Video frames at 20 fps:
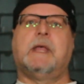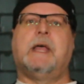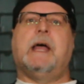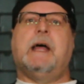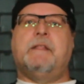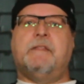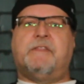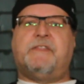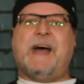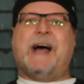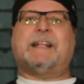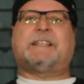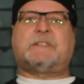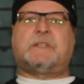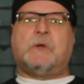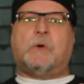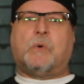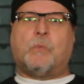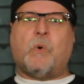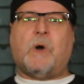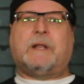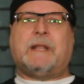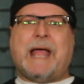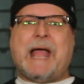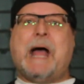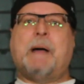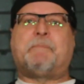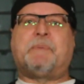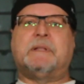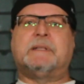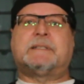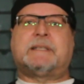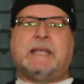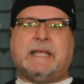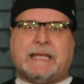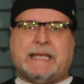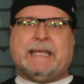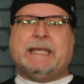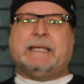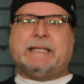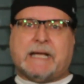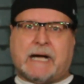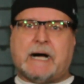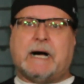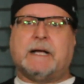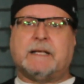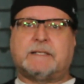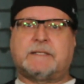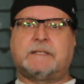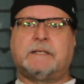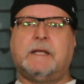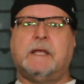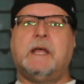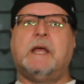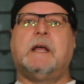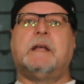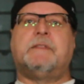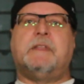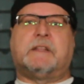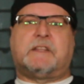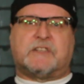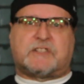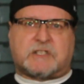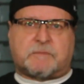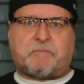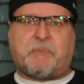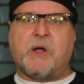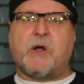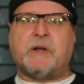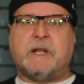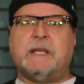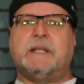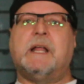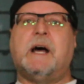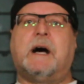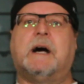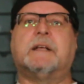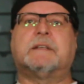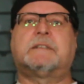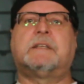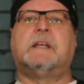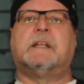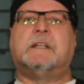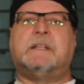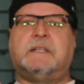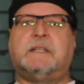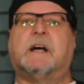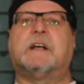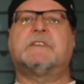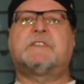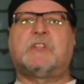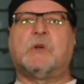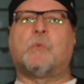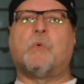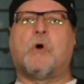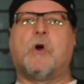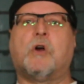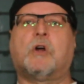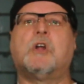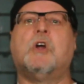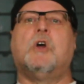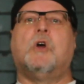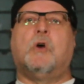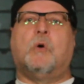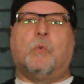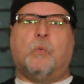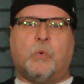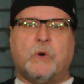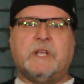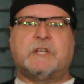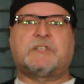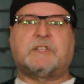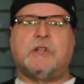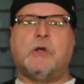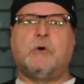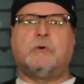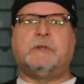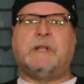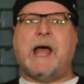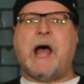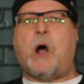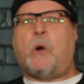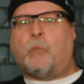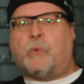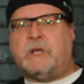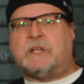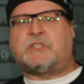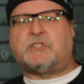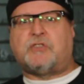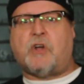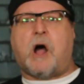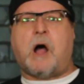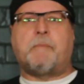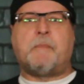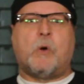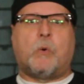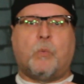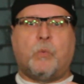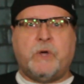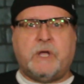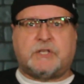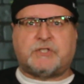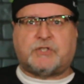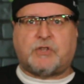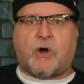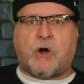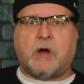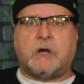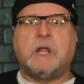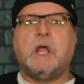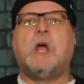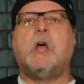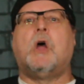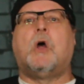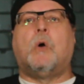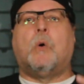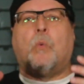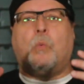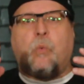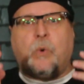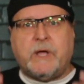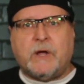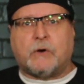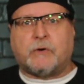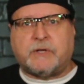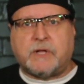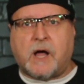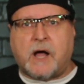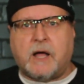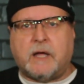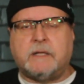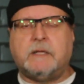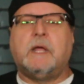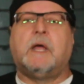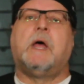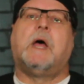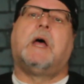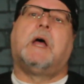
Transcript: And that's what happens in us, that the Spirit in us does the work. We slow down, we stop, we start, we're done.